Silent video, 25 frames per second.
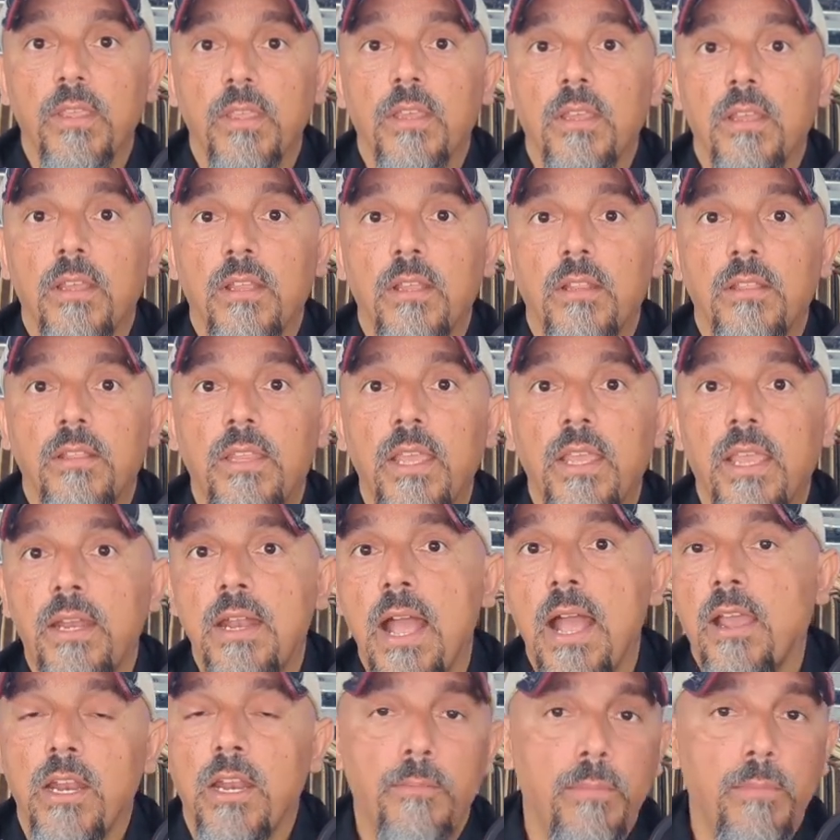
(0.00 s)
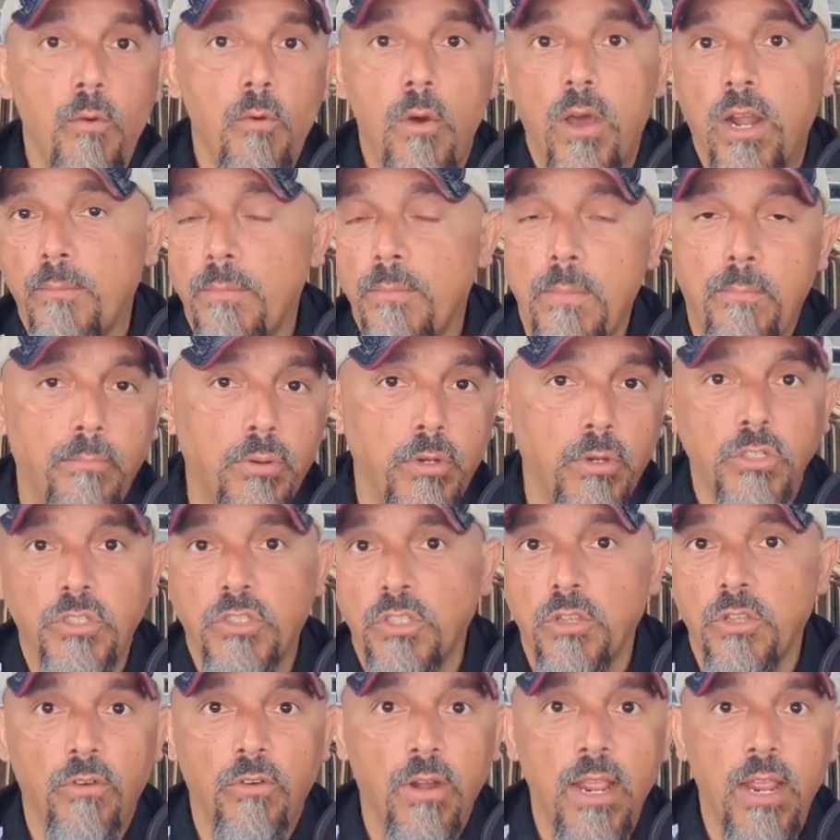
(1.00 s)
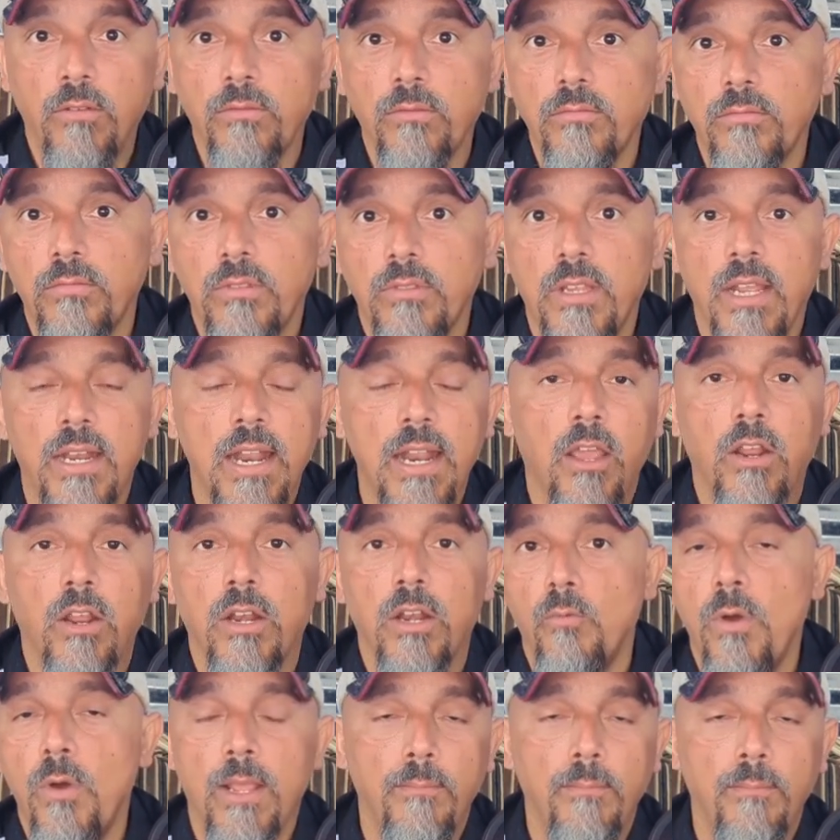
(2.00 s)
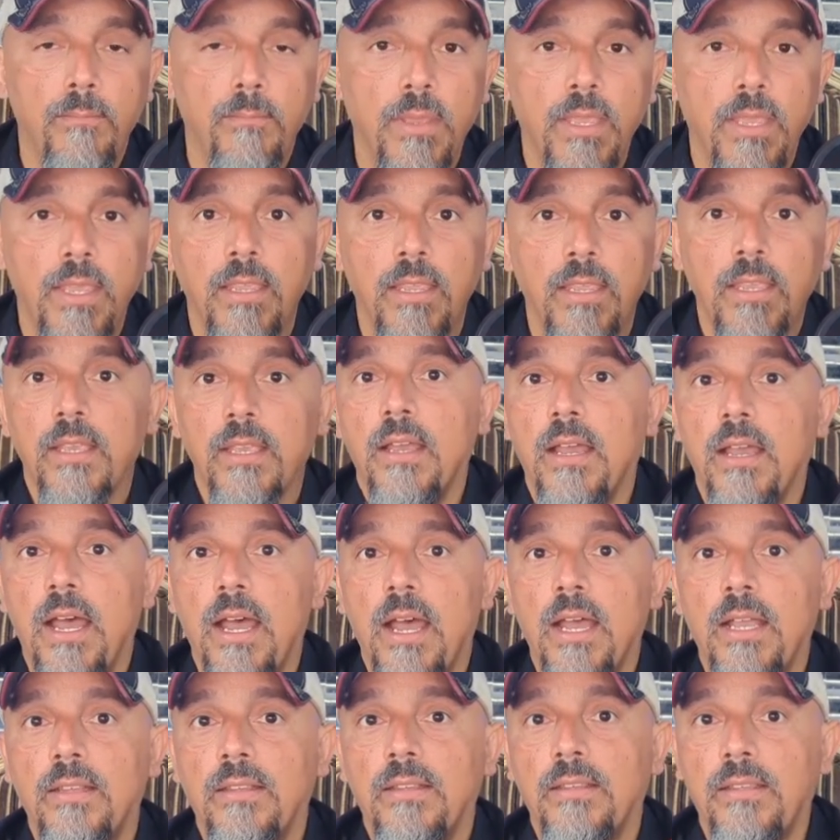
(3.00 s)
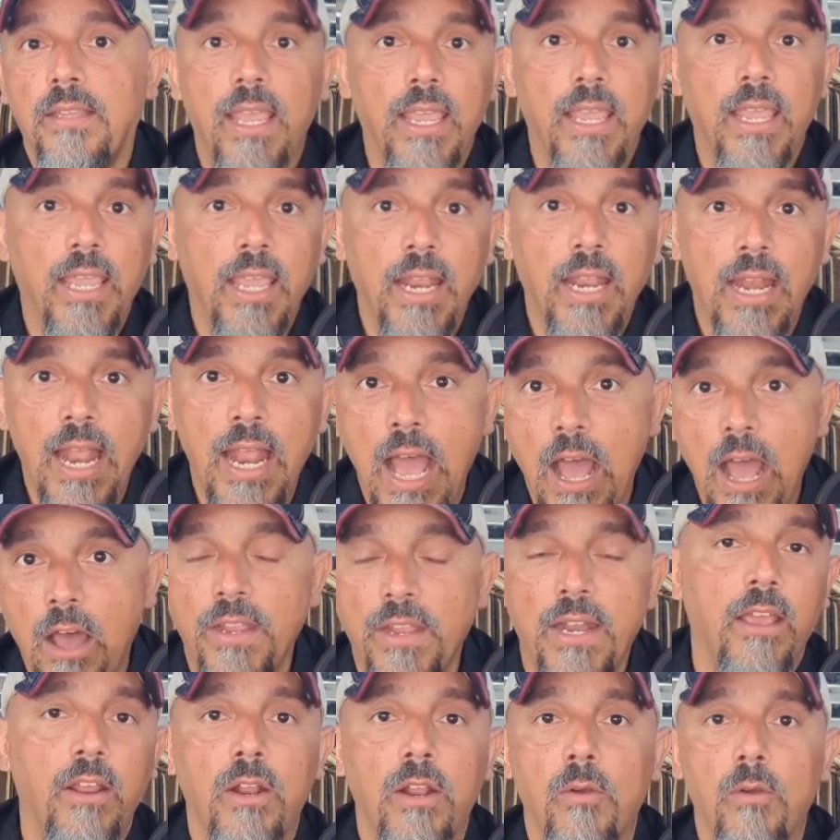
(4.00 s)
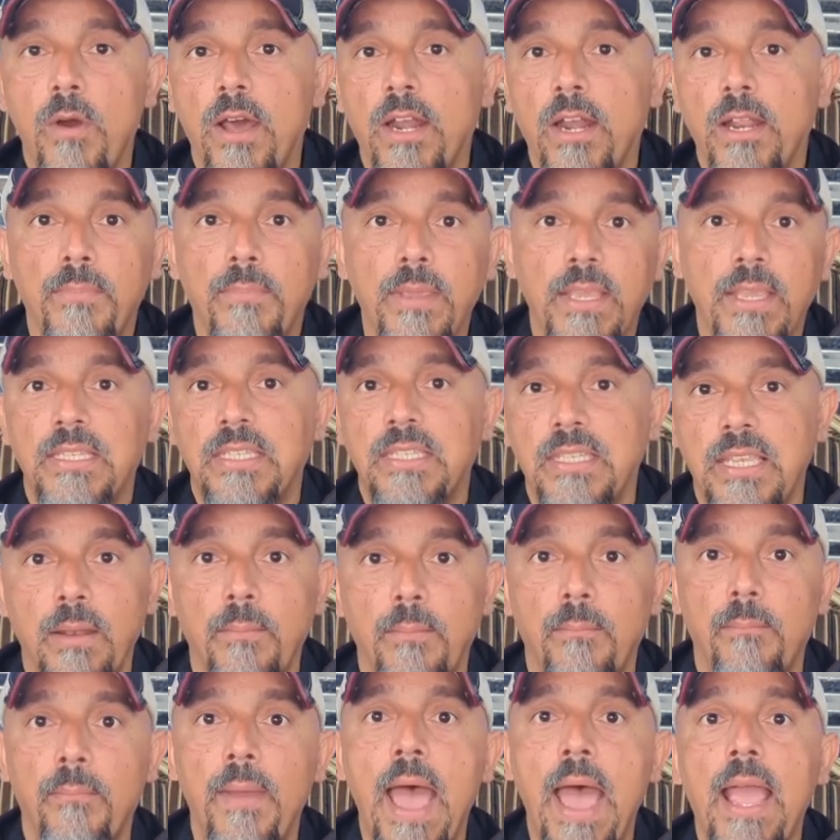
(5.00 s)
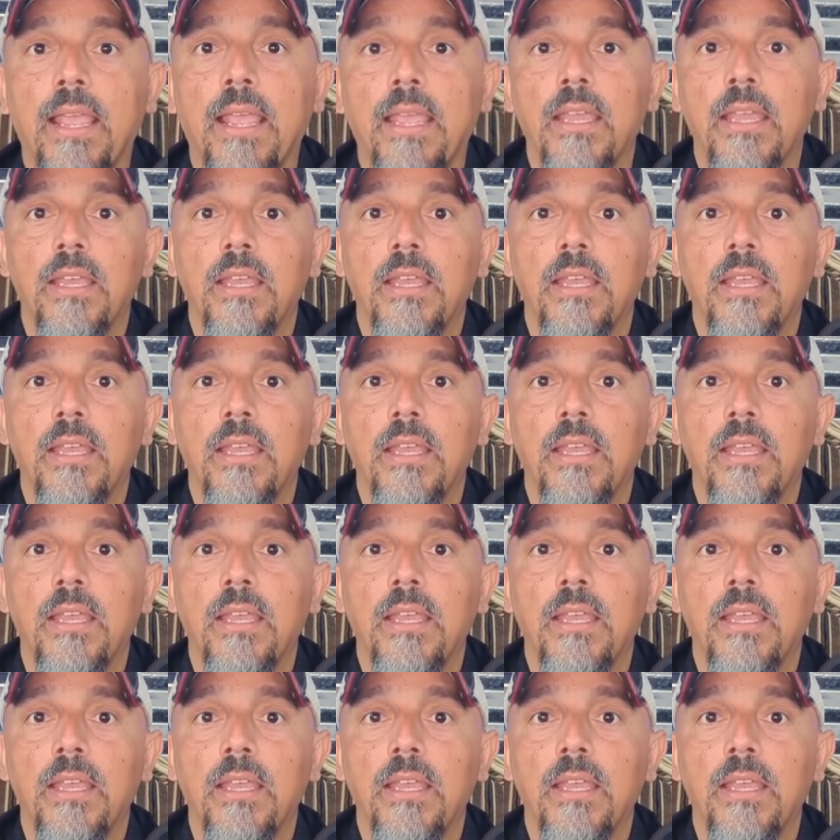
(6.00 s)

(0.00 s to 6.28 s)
They're not going to want to be pushed around. They're not going to want to be taken out. They're not going to want to be sent back.